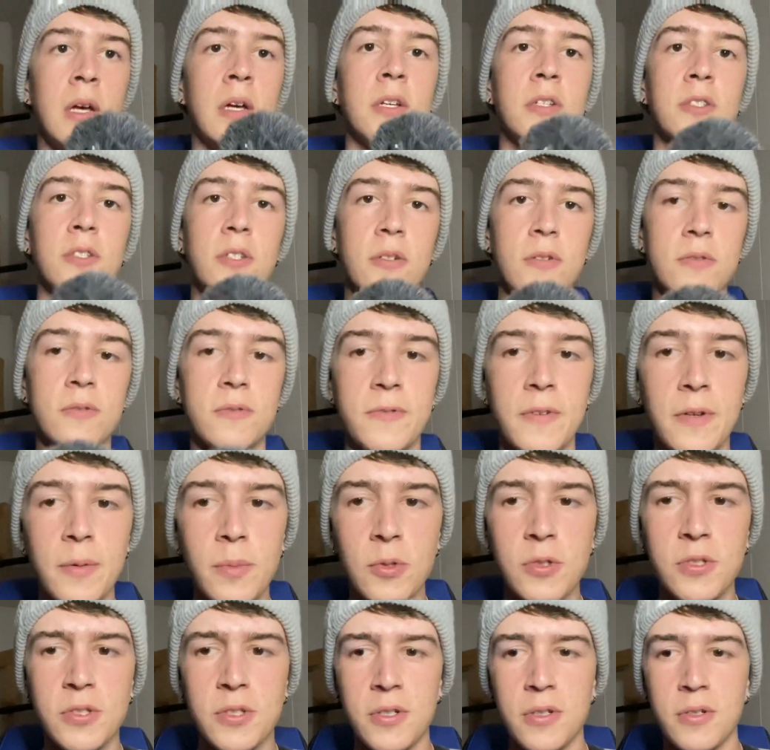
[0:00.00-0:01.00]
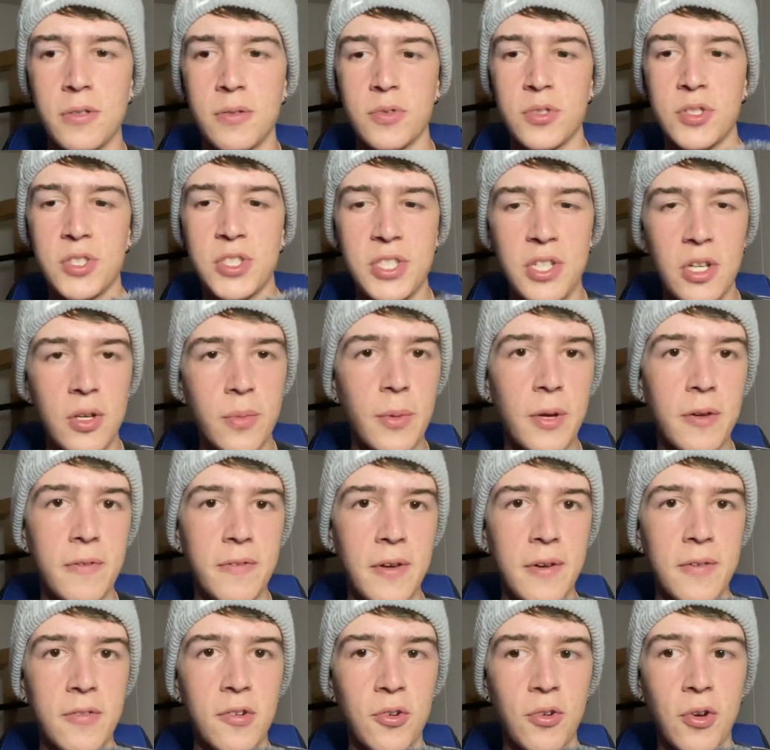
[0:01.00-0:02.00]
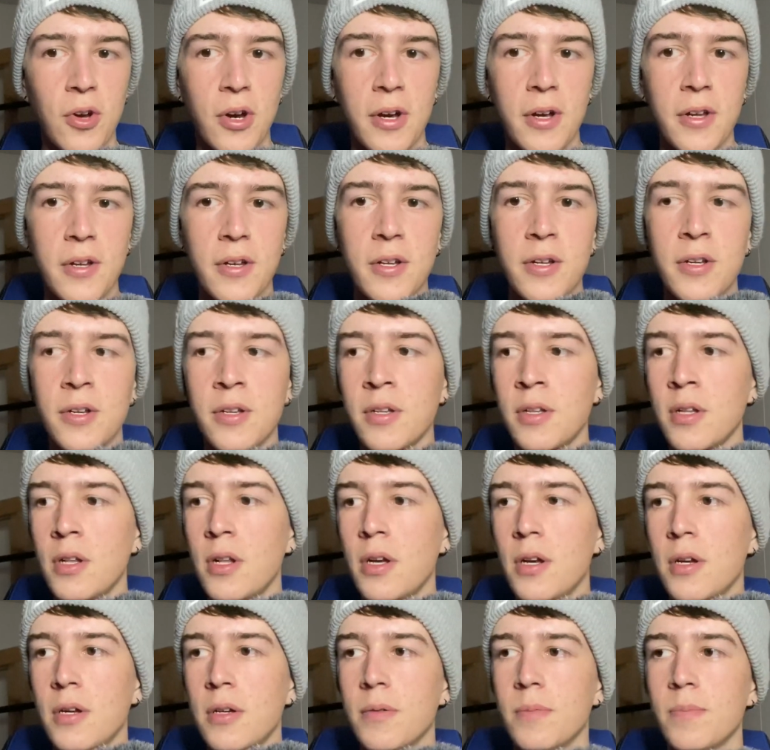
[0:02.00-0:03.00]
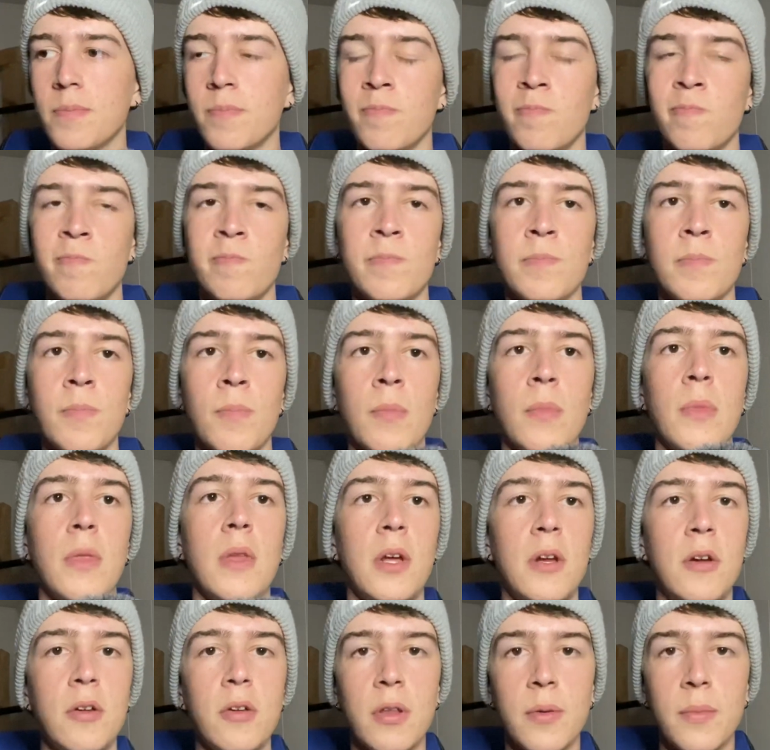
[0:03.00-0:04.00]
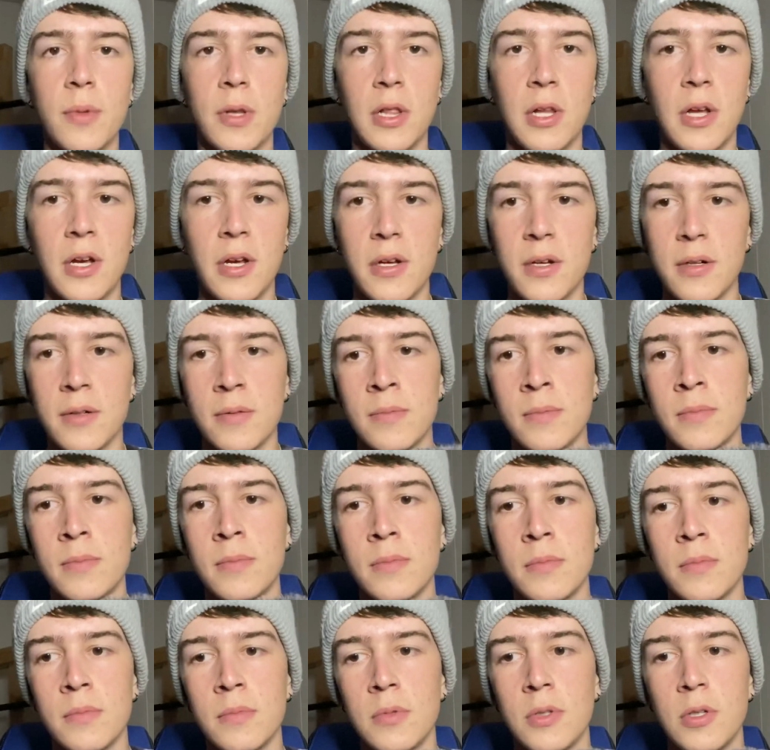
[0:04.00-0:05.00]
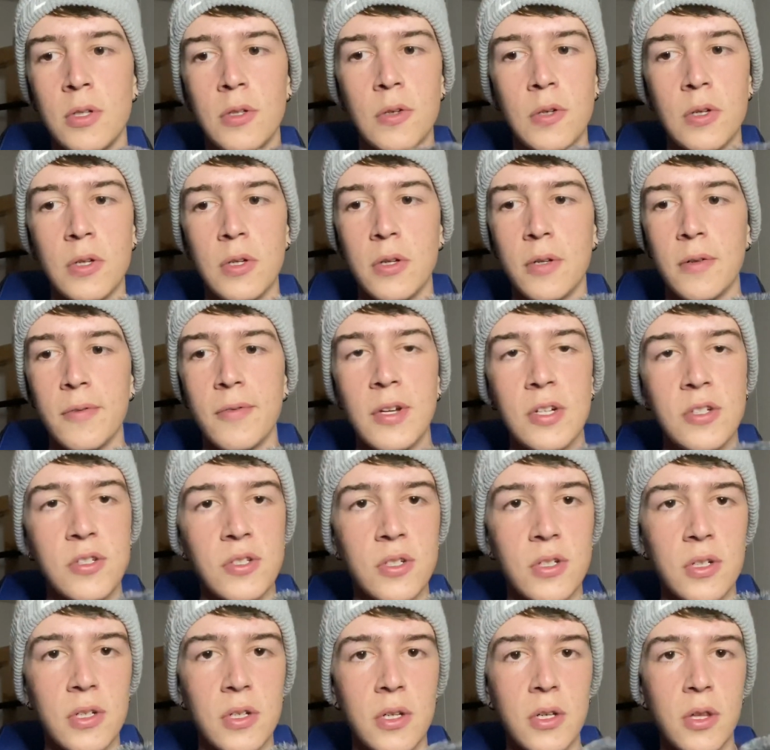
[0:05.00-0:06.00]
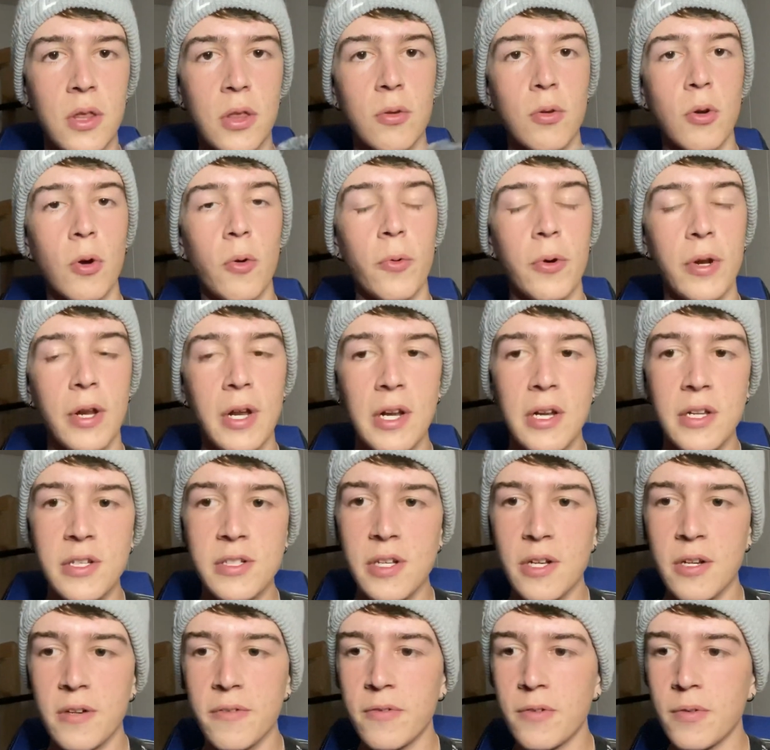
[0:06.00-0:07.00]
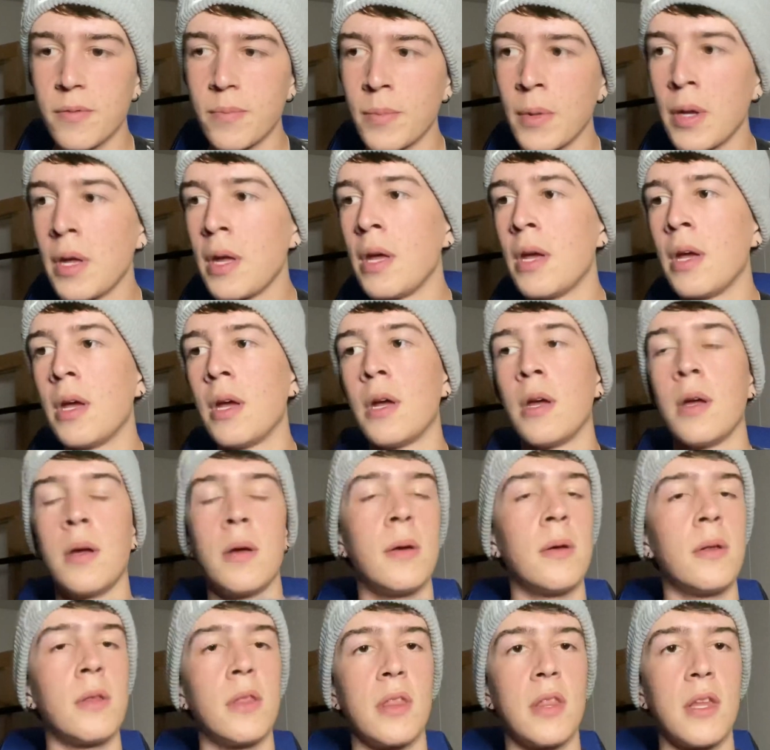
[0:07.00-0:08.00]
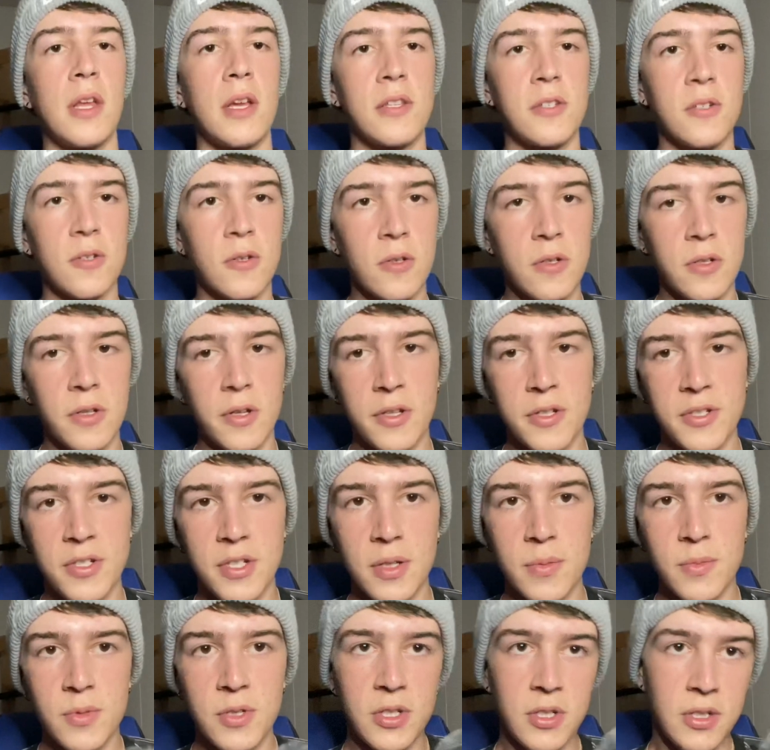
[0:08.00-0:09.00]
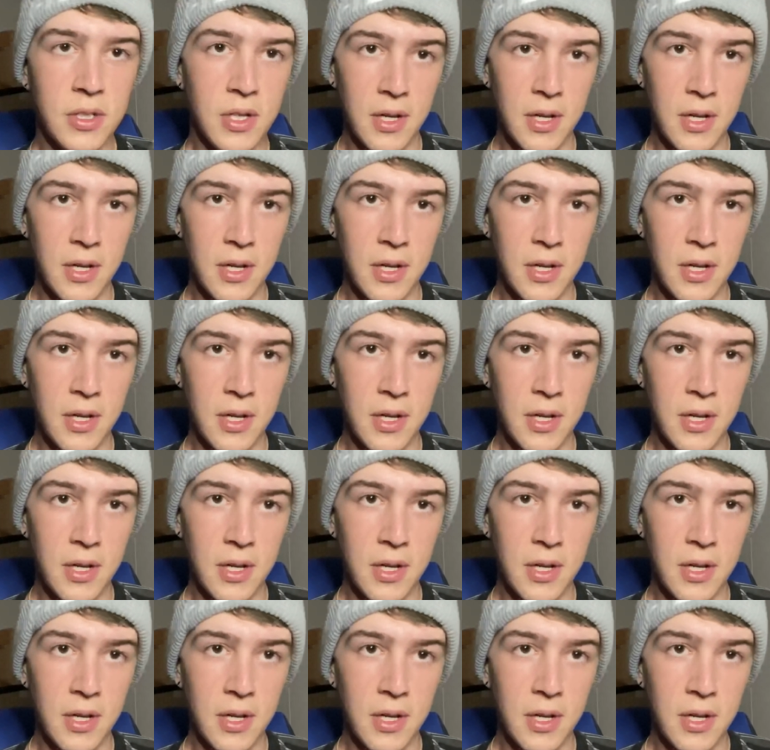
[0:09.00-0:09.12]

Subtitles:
So feebles are still my favorite grind. I do them a lot. You can eventually throw 180s out of them. That's a whole nother subject.